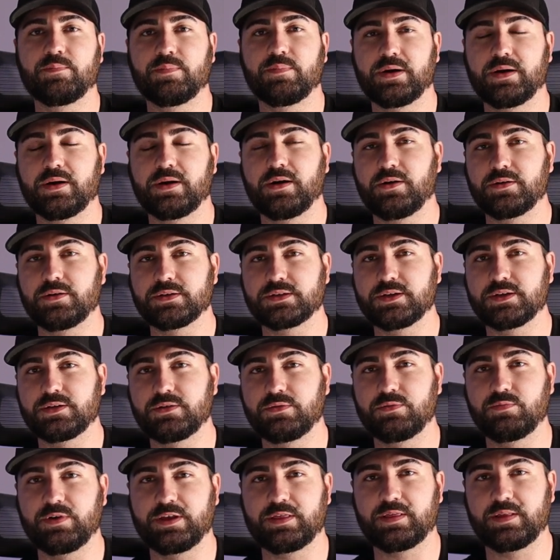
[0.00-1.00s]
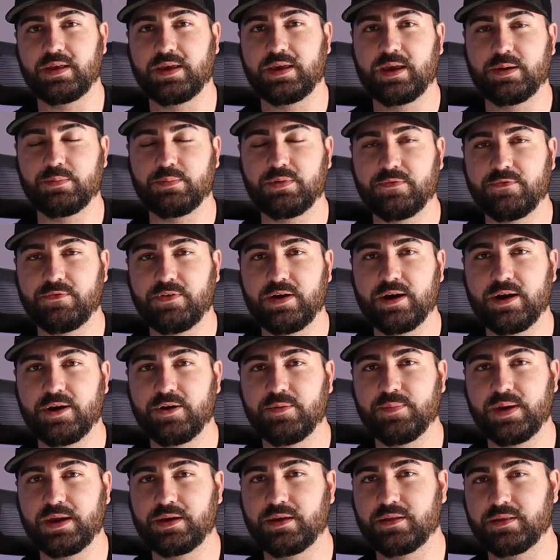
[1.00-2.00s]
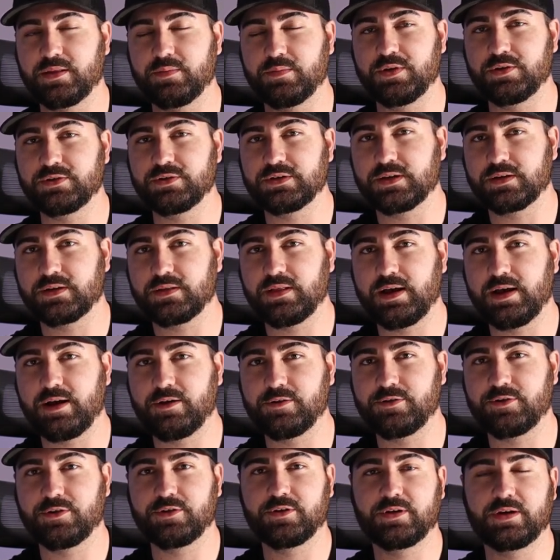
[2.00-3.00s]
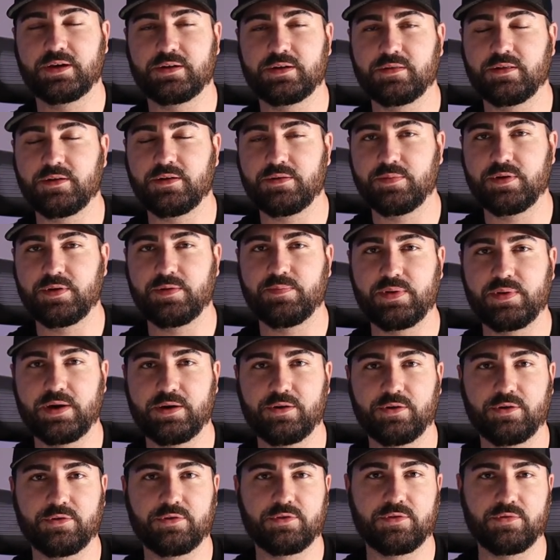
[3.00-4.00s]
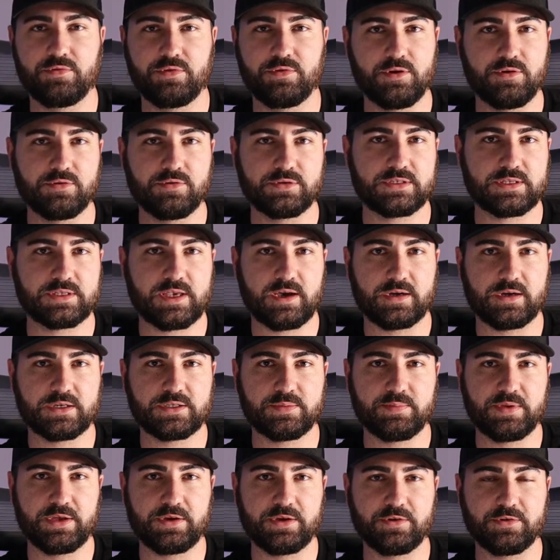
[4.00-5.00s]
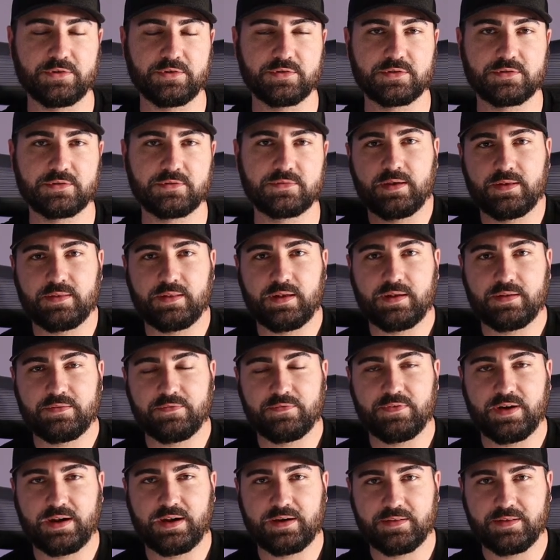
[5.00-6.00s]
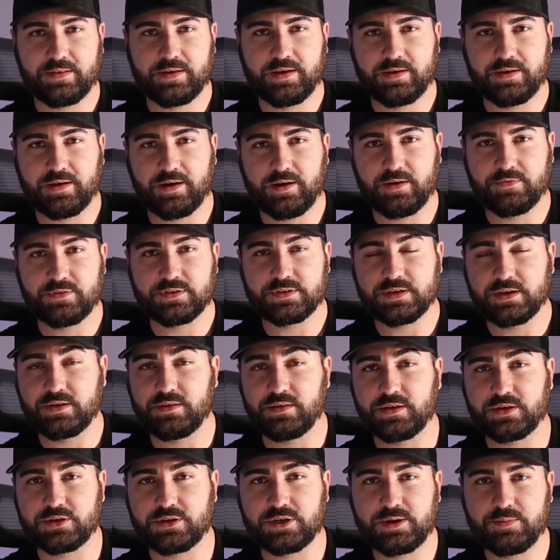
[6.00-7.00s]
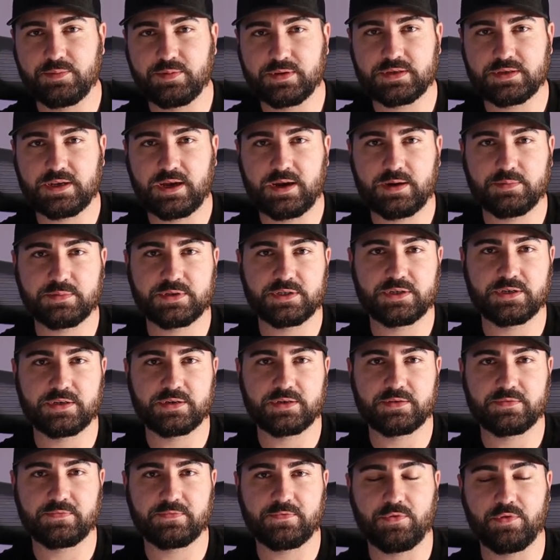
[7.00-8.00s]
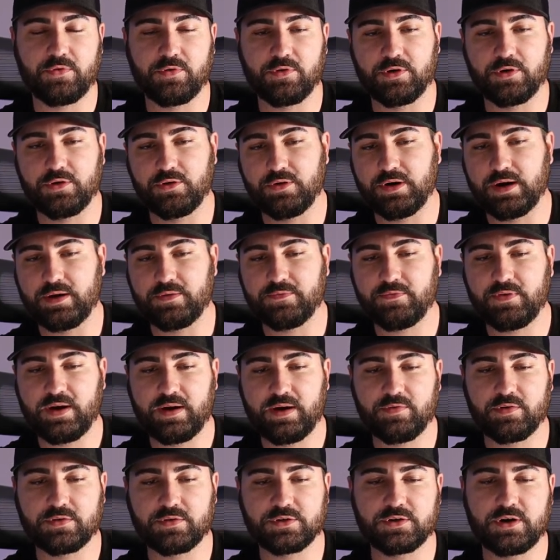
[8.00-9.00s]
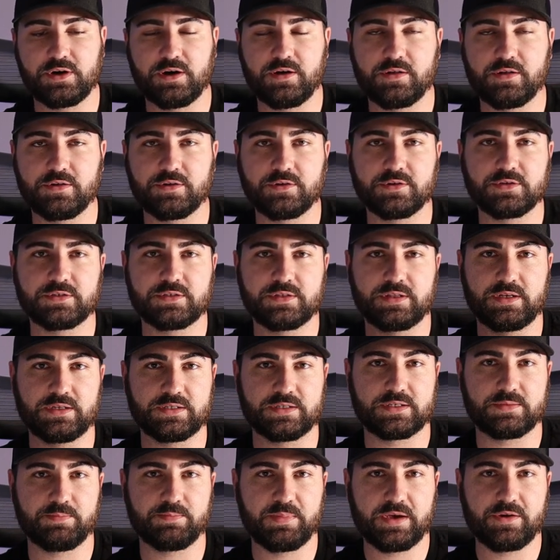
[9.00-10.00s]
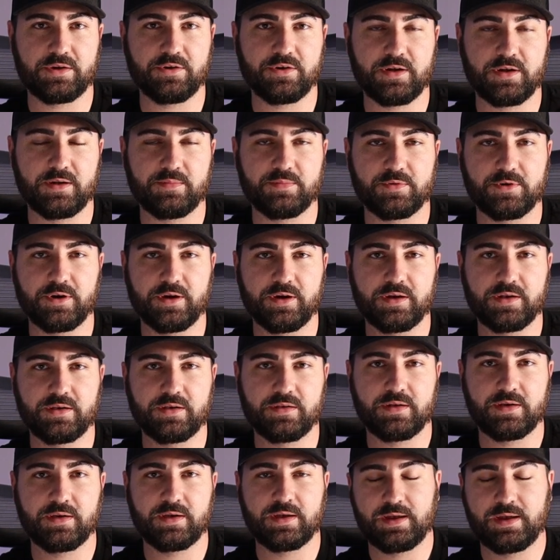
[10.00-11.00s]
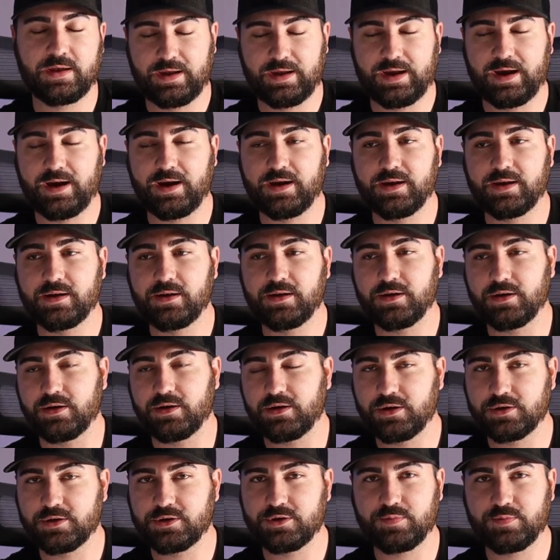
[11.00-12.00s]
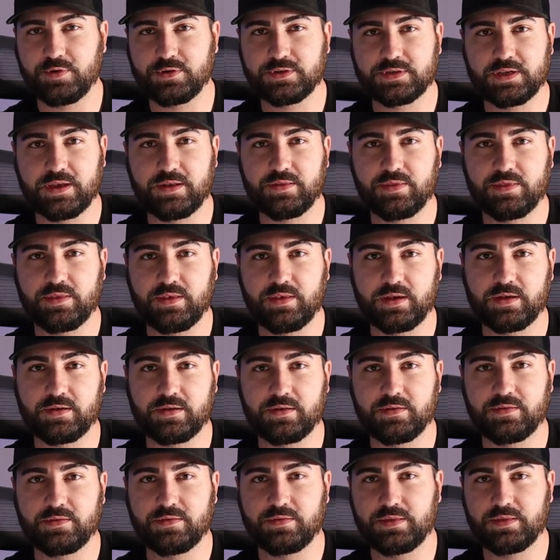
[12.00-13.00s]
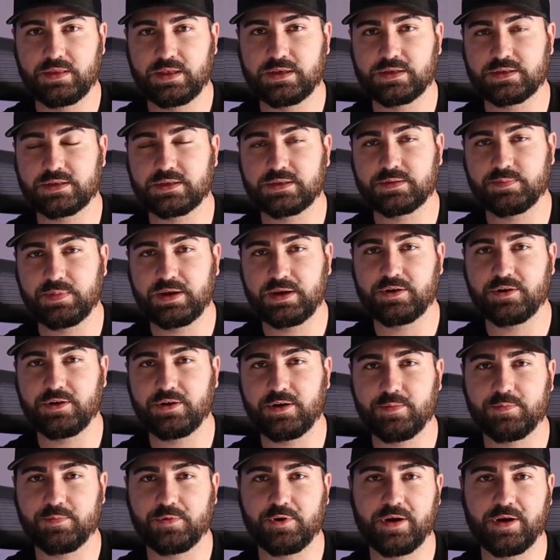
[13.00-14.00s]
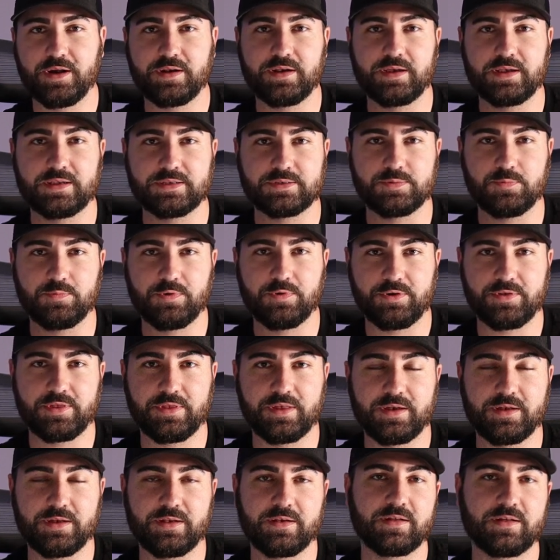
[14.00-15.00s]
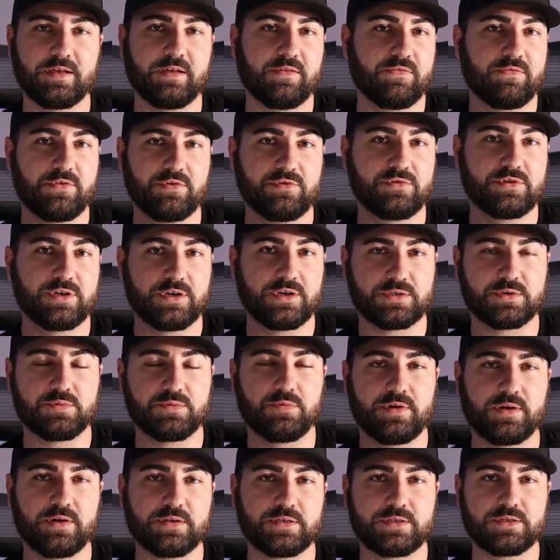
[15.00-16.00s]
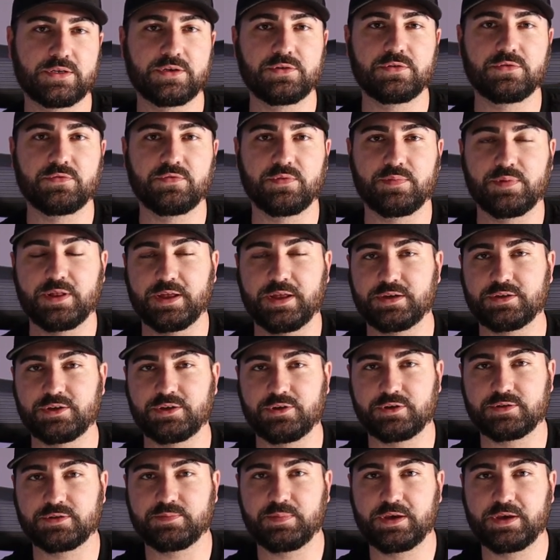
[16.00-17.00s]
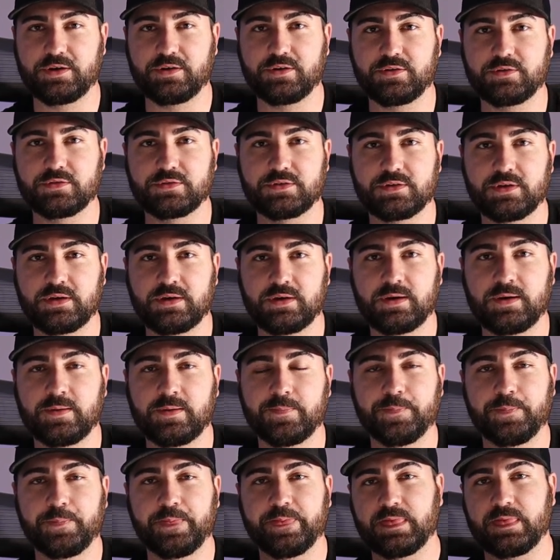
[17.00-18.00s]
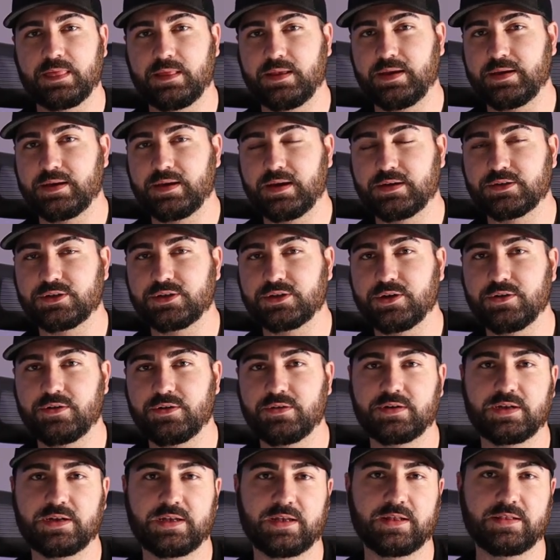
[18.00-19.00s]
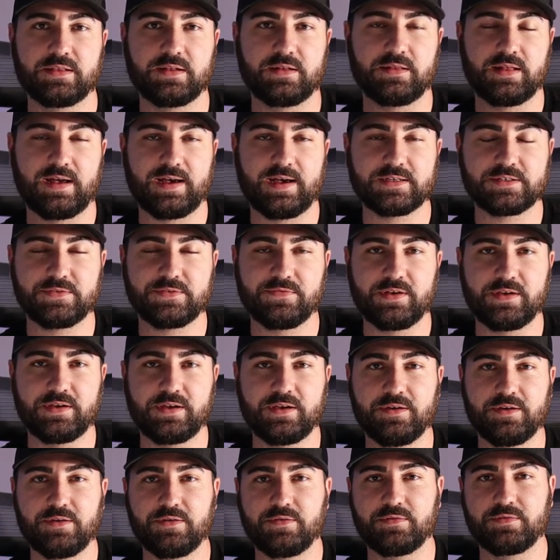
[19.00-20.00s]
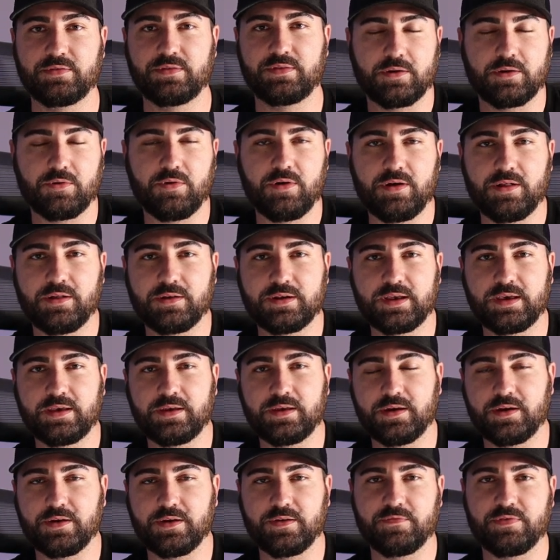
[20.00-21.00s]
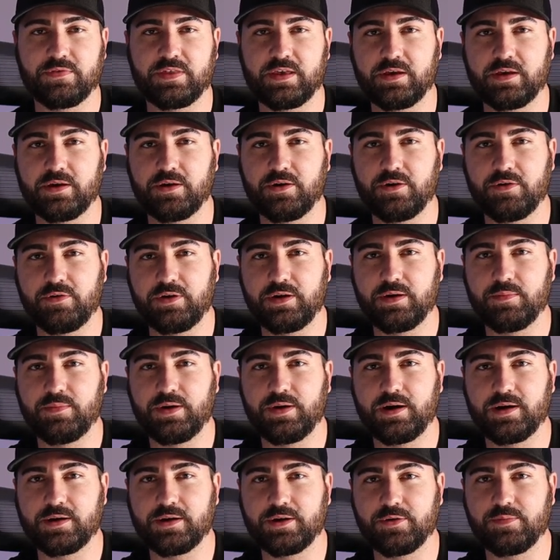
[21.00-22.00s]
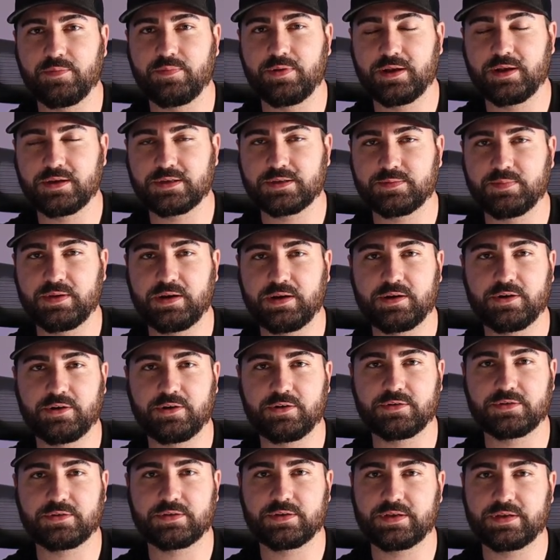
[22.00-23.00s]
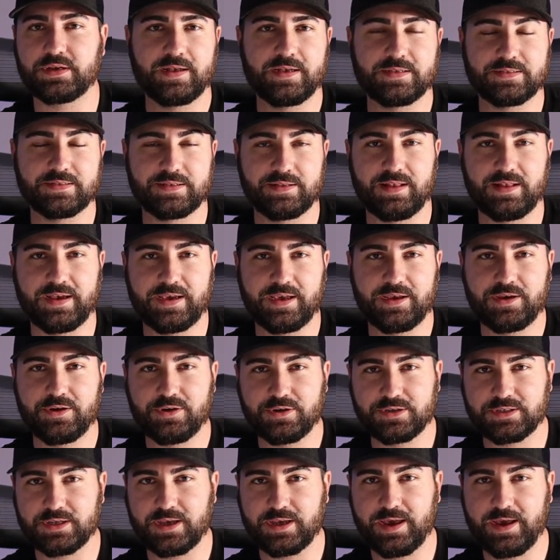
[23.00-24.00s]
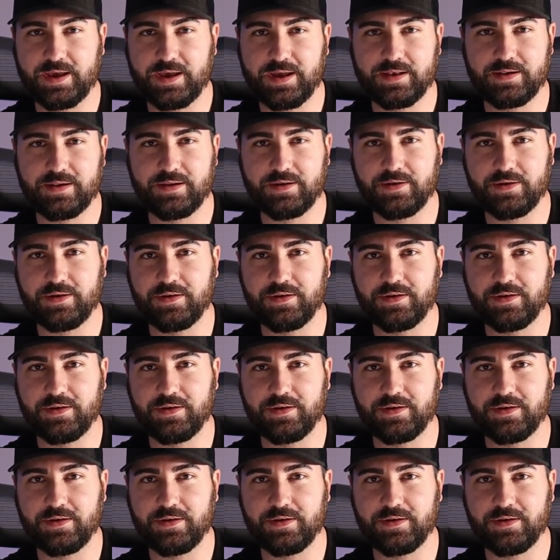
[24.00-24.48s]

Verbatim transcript: but also with the amplifier making the music louder and a little bit better through those stock speakers. And then finally, obviously the cheapest option for around $500, the speaker upgrade. I 100% think this speaker upgrade is worth it if you just want to replace your speakers. Like I showed in the last video, the quality of the OEM Audio Plus speakers is light years ahead